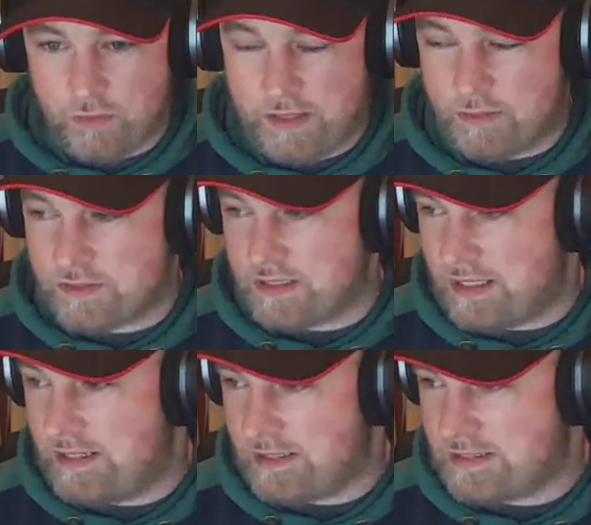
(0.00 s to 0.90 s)
outside,
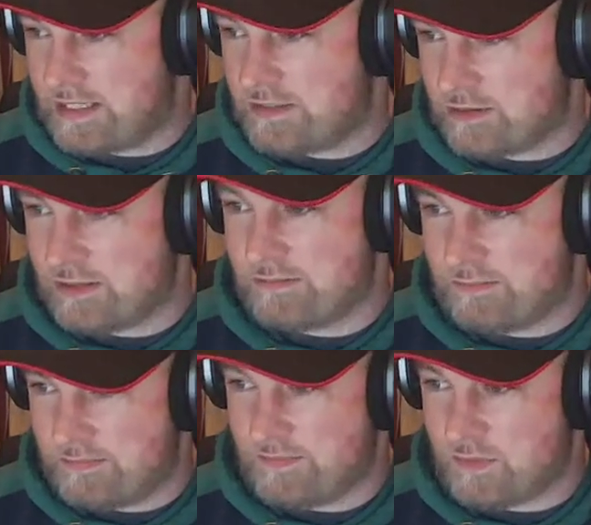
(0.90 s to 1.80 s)
etc.,
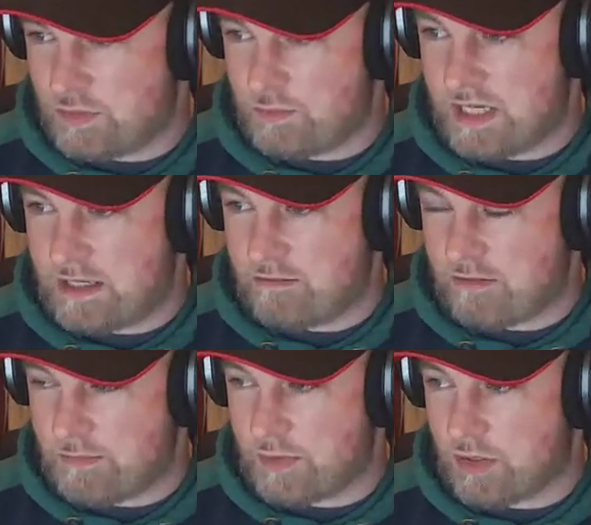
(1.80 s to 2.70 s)
taking right
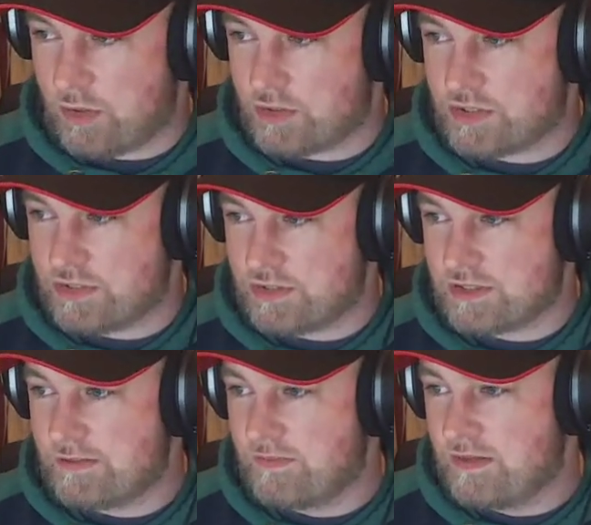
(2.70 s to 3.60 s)
precautions.
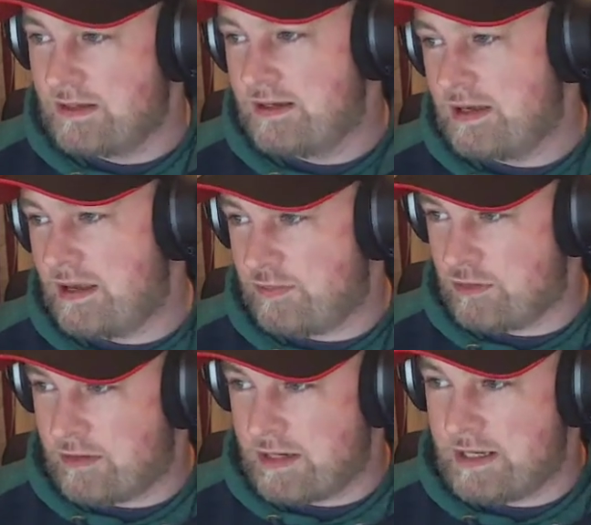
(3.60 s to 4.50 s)
If you're
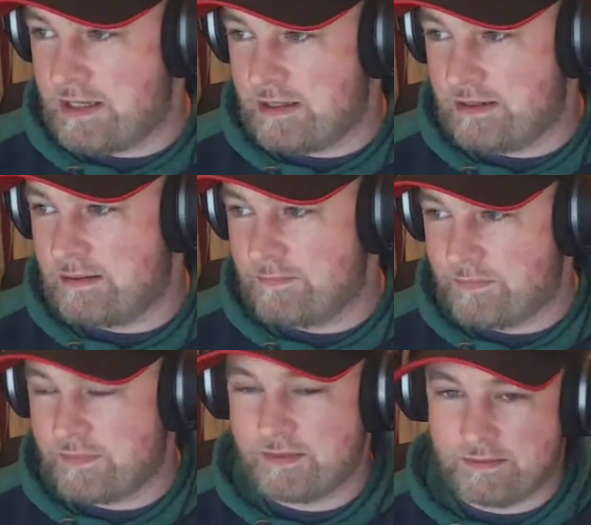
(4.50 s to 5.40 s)
in here,
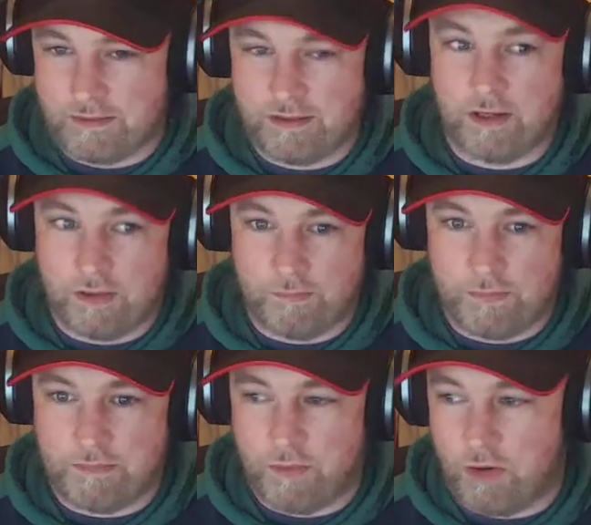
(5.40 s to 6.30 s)
a bit
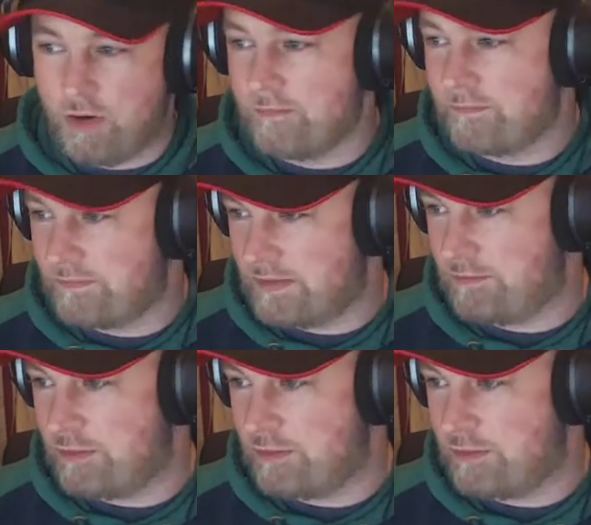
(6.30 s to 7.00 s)
more. If you're